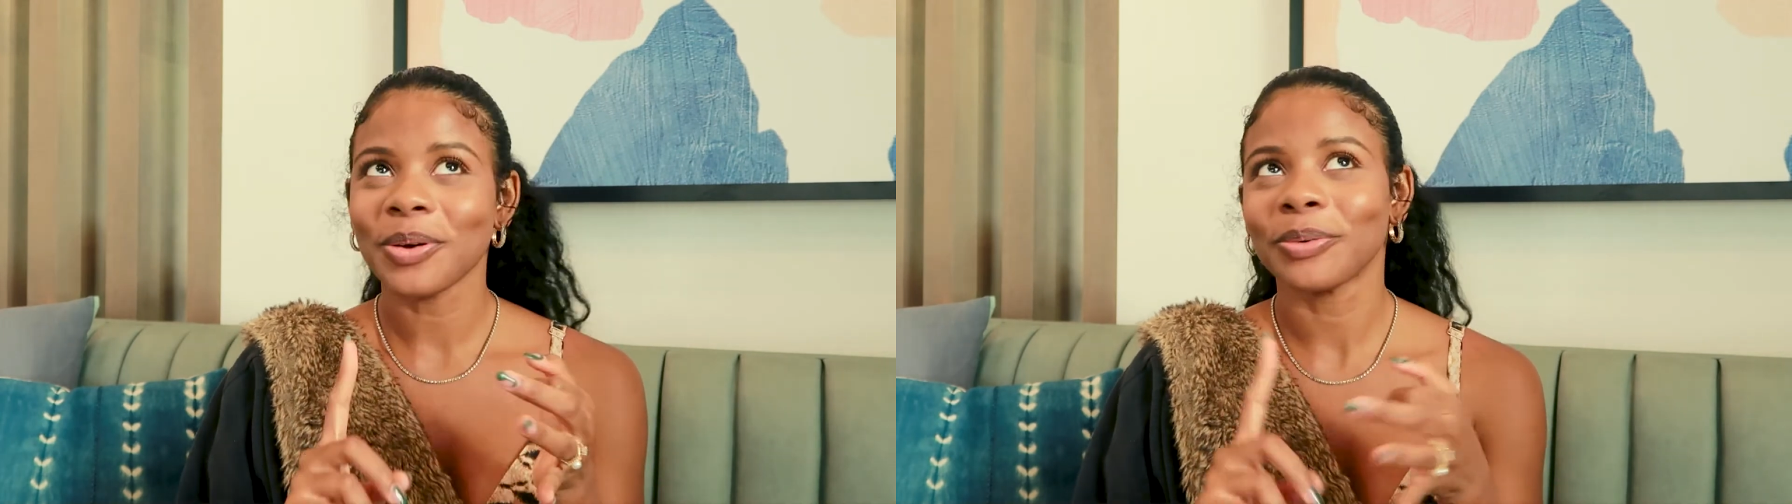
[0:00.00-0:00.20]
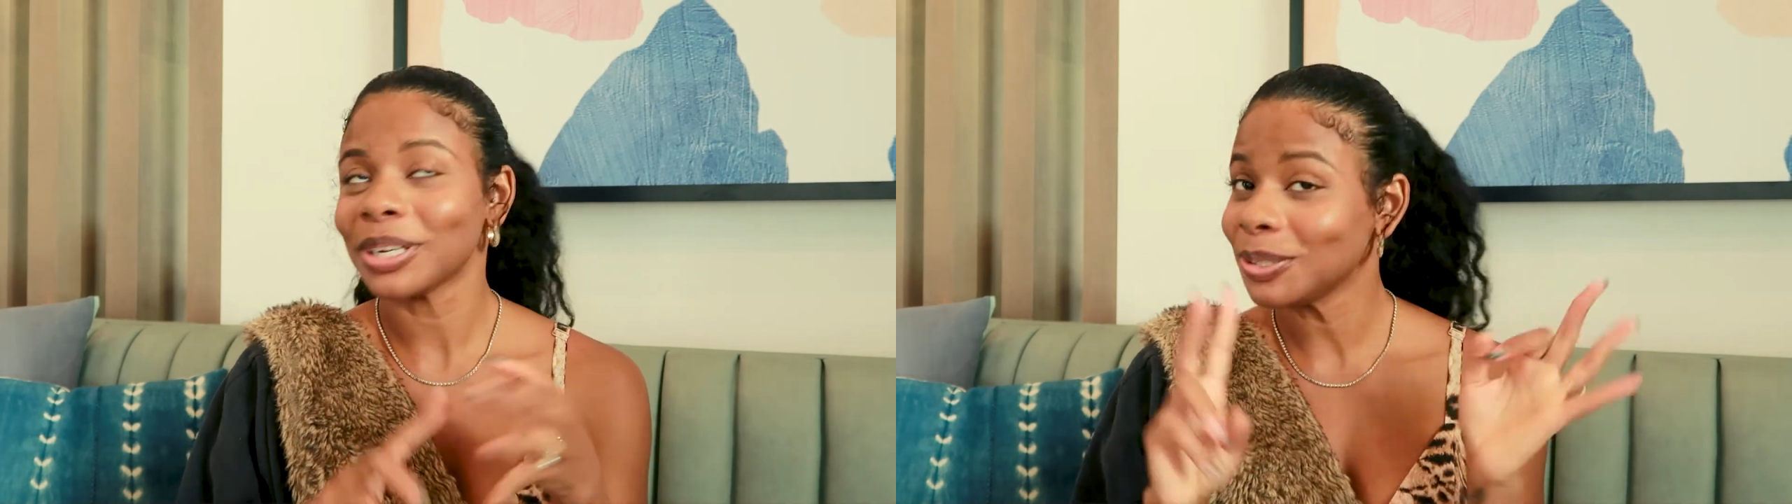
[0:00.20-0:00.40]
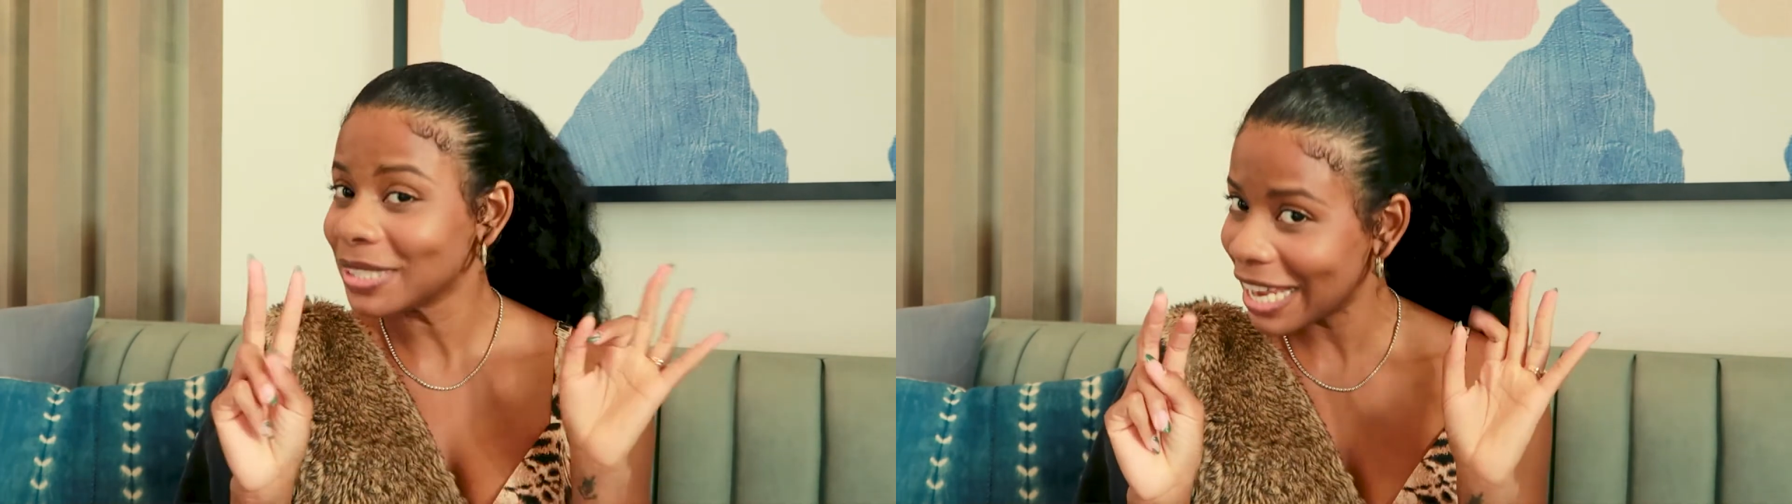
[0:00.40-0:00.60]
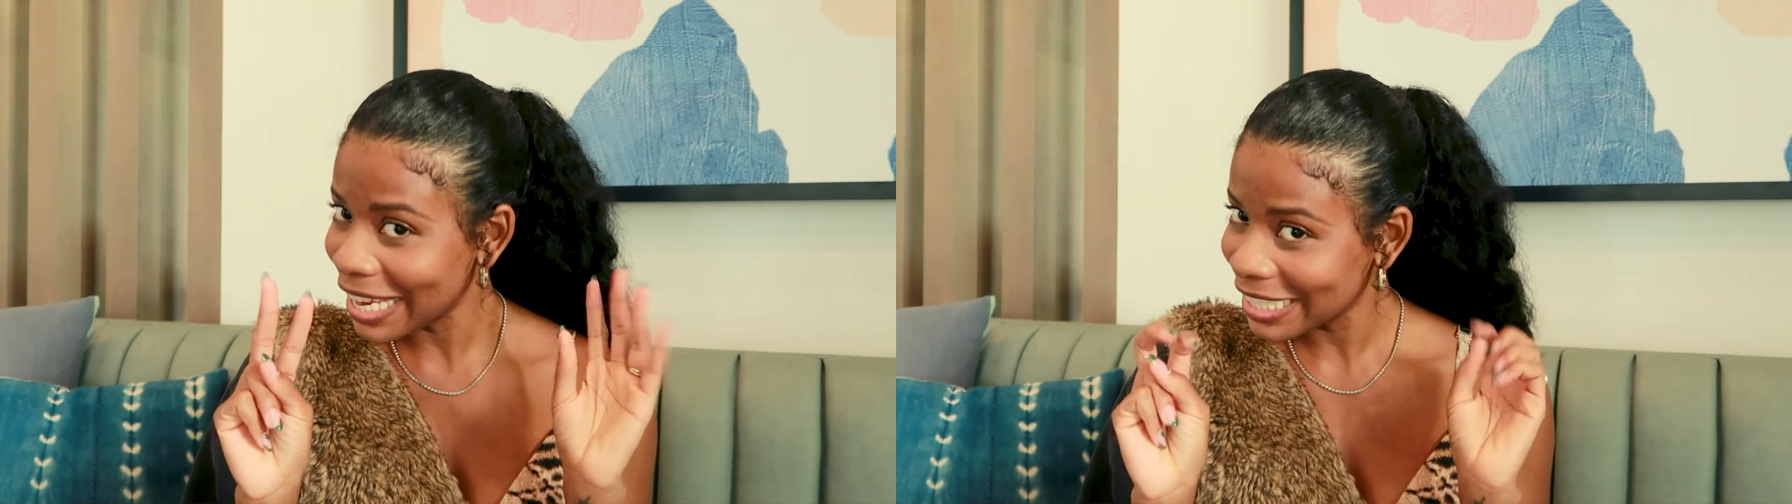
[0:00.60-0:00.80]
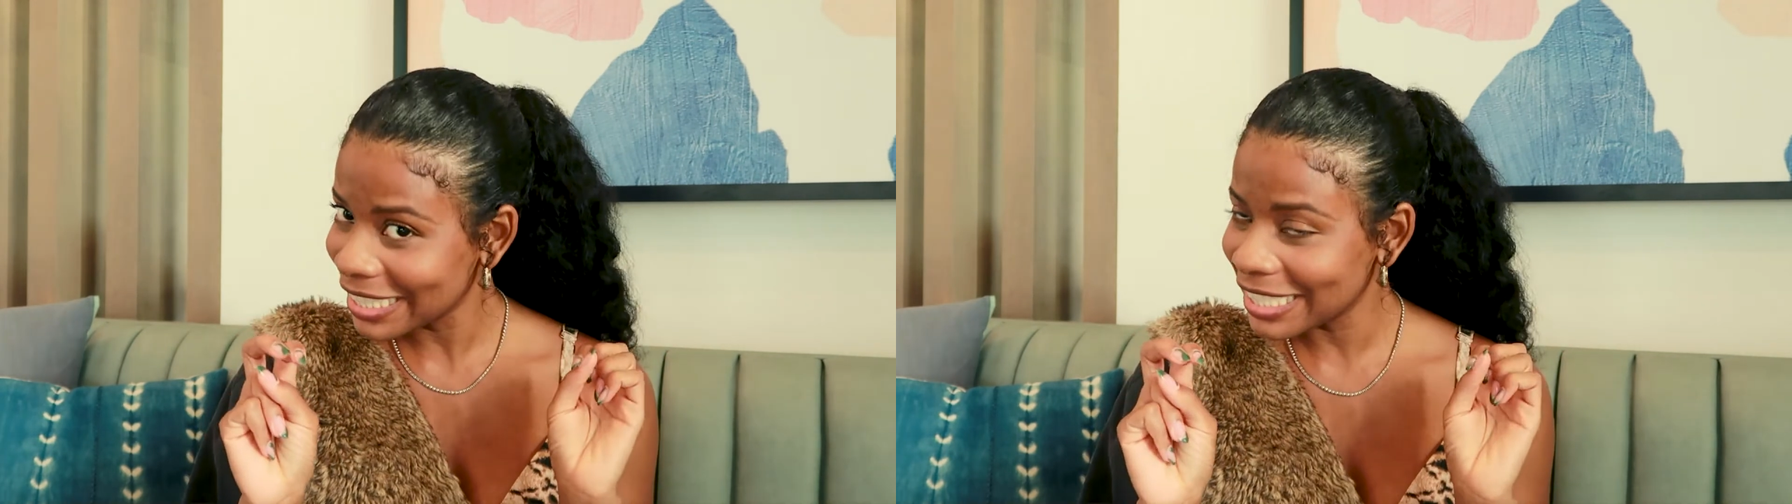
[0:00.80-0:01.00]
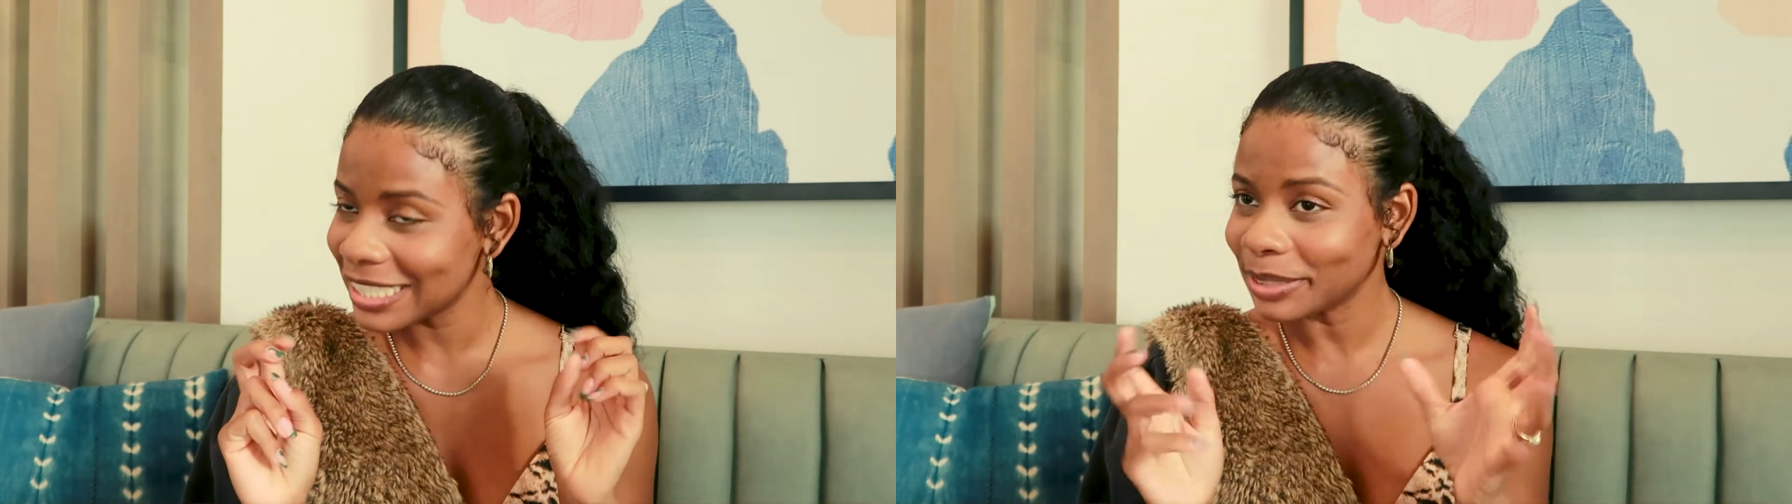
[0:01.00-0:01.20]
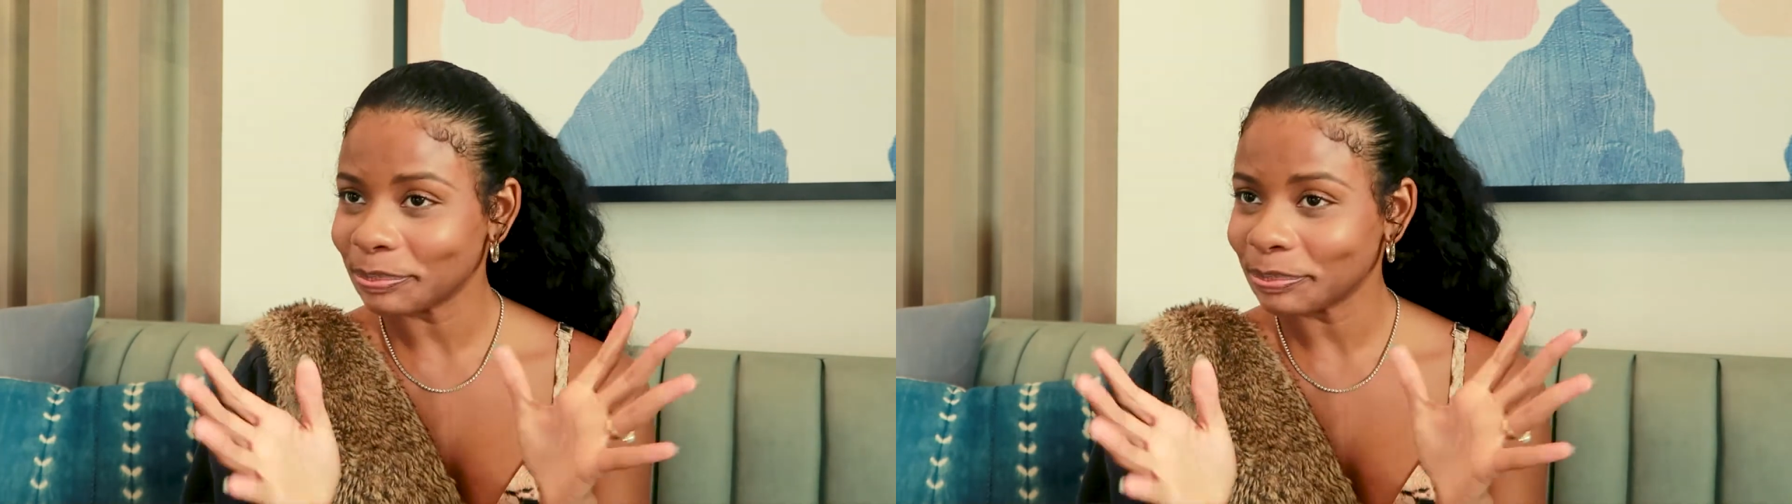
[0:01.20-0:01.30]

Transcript: what you taste,